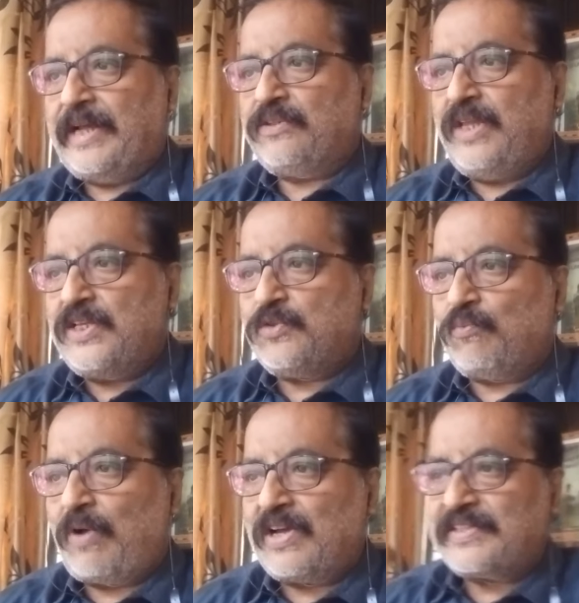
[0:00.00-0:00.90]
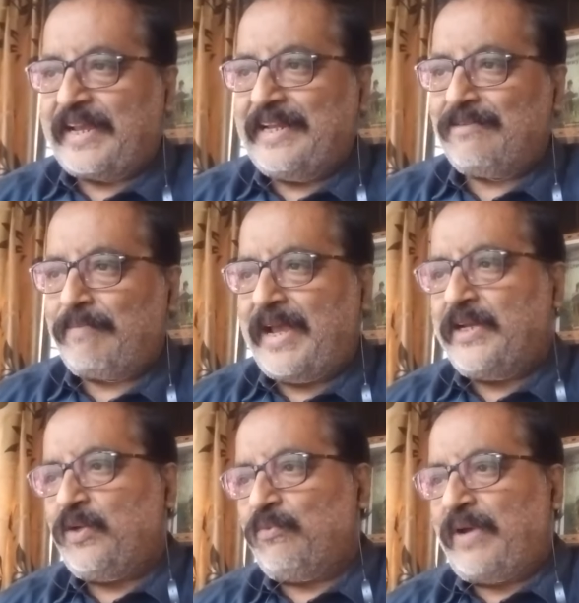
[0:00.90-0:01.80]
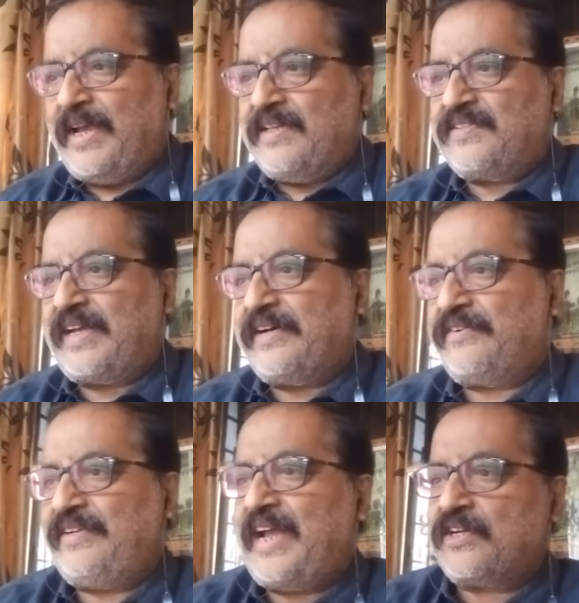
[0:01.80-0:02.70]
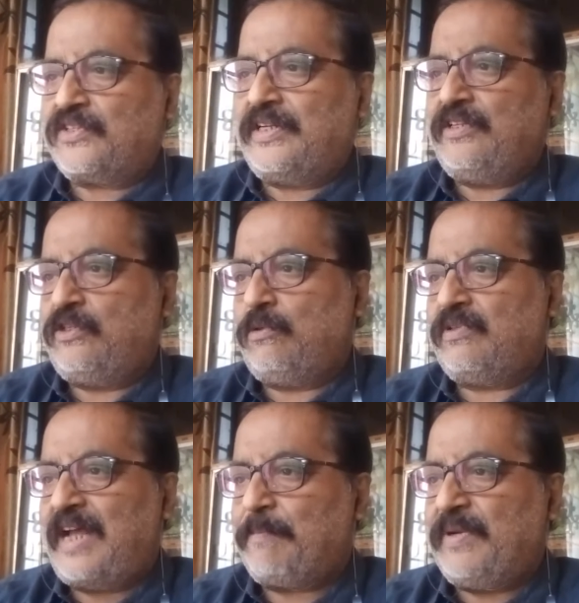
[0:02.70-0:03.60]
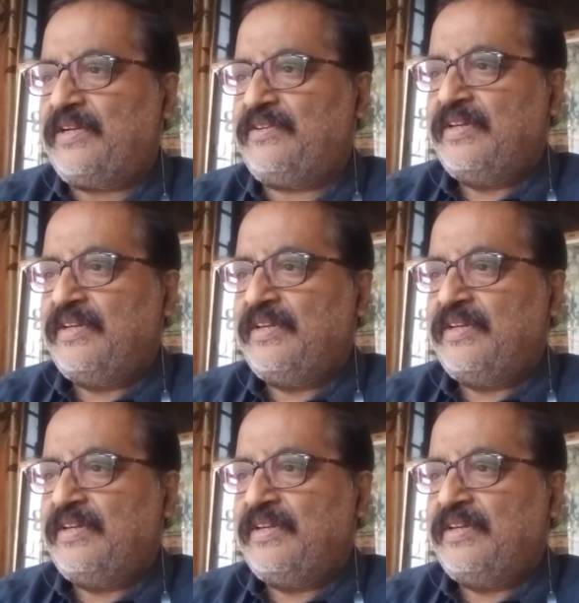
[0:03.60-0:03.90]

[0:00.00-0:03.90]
This was in many ways a reaction to rapid